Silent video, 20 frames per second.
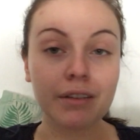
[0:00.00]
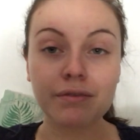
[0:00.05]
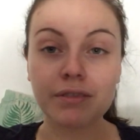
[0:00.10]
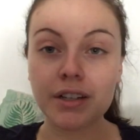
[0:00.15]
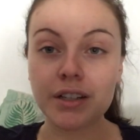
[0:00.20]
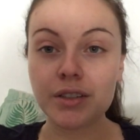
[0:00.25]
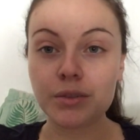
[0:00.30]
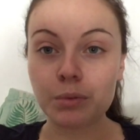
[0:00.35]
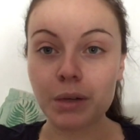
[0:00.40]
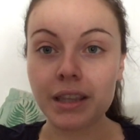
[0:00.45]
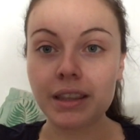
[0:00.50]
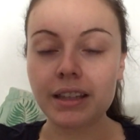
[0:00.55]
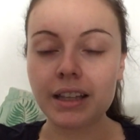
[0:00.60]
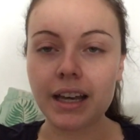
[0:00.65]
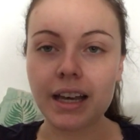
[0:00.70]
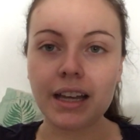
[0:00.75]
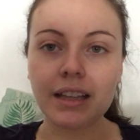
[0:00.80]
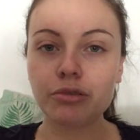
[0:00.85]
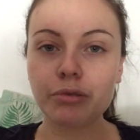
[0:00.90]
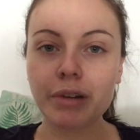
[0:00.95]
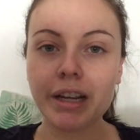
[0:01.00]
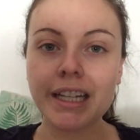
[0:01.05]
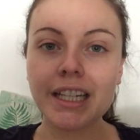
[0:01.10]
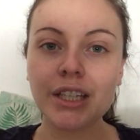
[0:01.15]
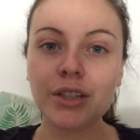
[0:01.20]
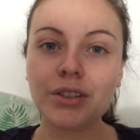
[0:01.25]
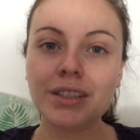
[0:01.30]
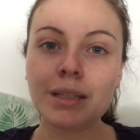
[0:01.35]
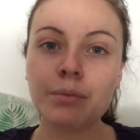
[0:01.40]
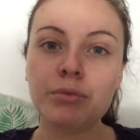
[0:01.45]
I first went there, grading
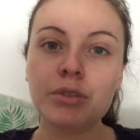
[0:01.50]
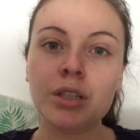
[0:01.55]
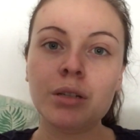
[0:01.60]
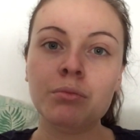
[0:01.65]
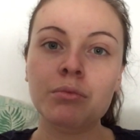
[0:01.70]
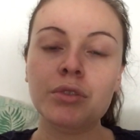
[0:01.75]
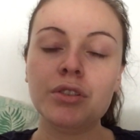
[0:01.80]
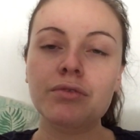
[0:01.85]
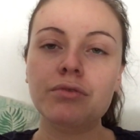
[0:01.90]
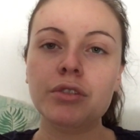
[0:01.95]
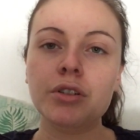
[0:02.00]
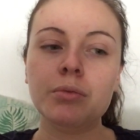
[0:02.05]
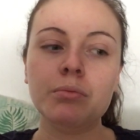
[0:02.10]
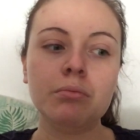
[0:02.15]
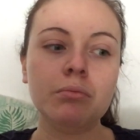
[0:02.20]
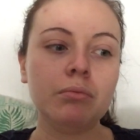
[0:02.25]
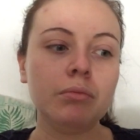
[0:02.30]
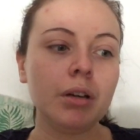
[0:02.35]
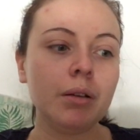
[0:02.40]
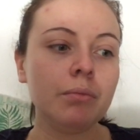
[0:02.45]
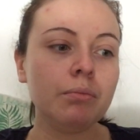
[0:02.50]
your symptoms from